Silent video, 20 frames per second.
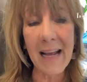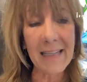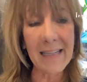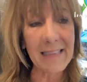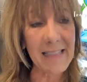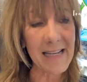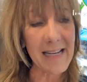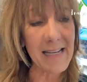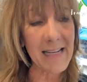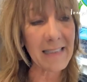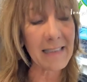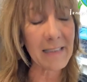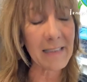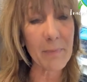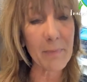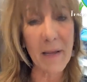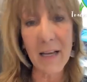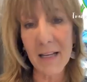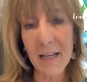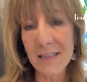and ideas,
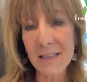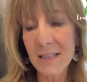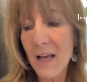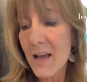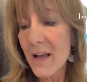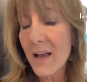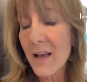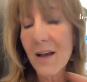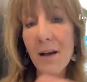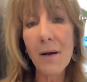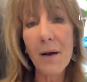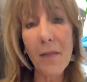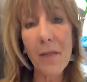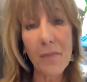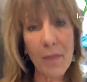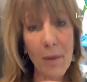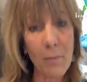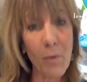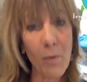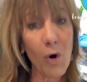because
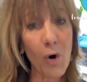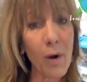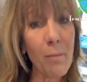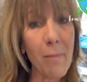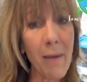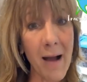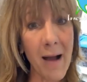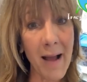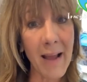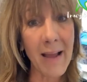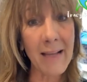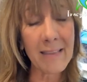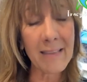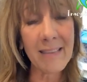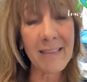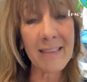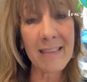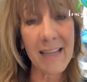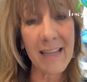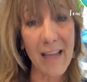the more
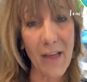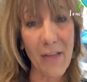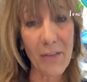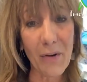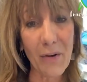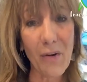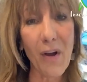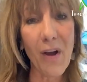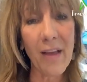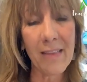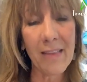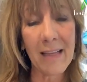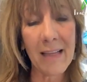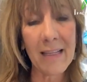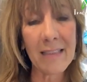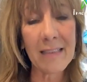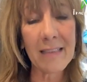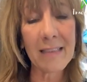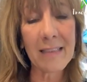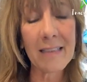minds together on
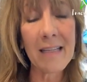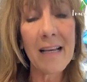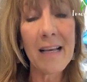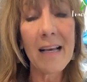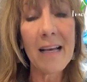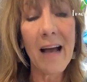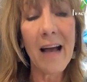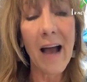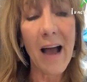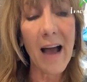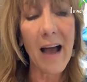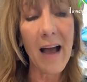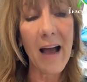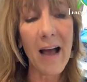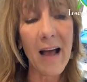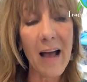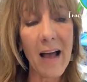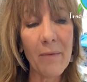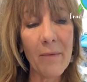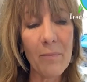this,
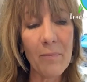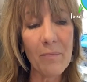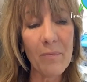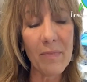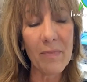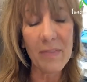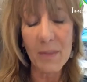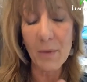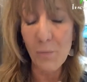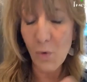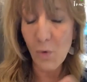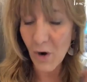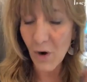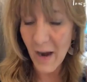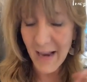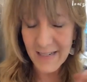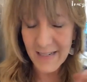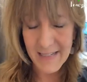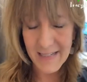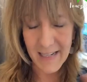the
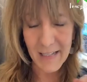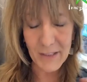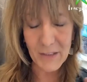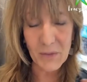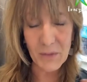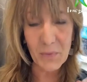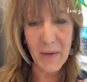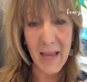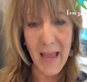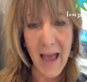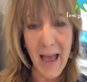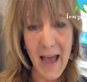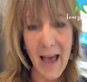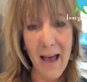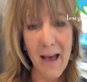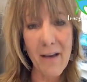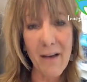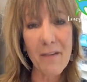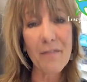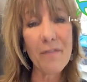more ideas we
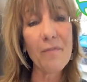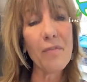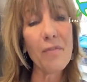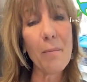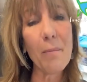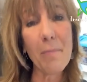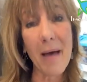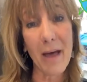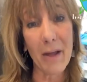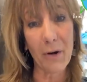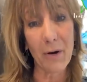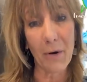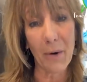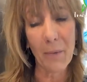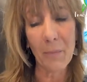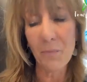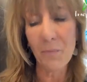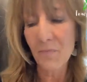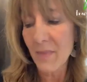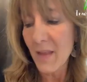have, the
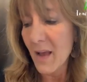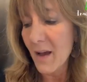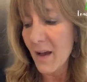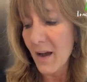better.